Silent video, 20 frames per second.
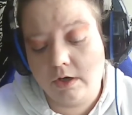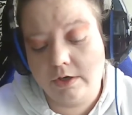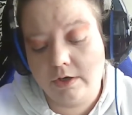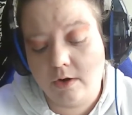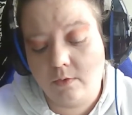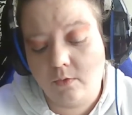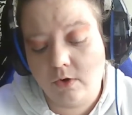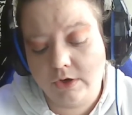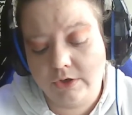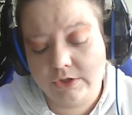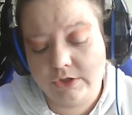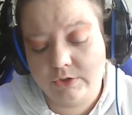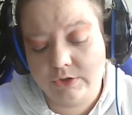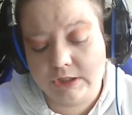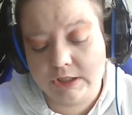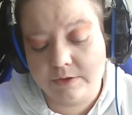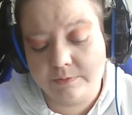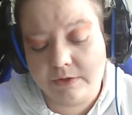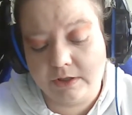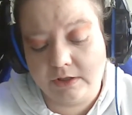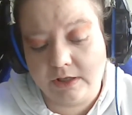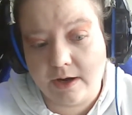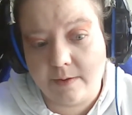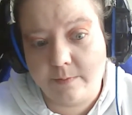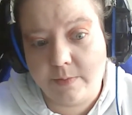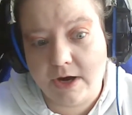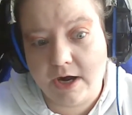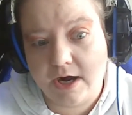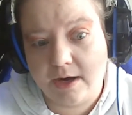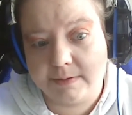I want to do something that
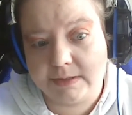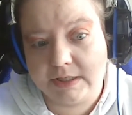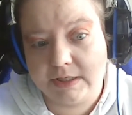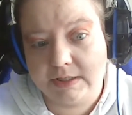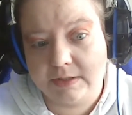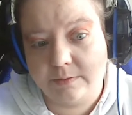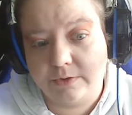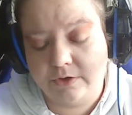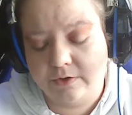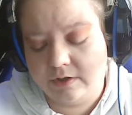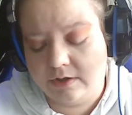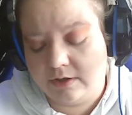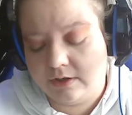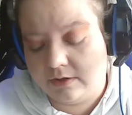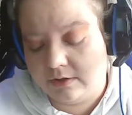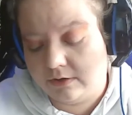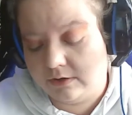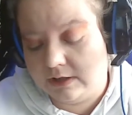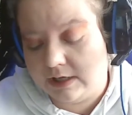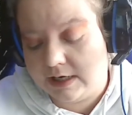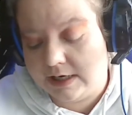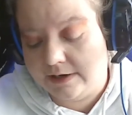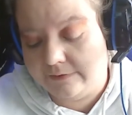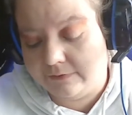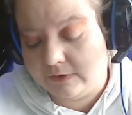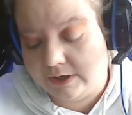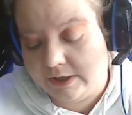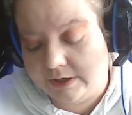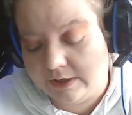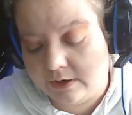pops, because I'm doing a live
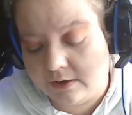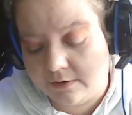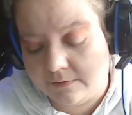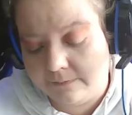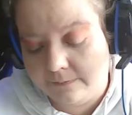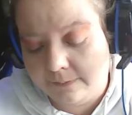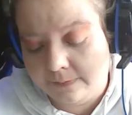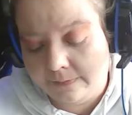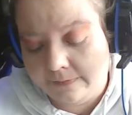later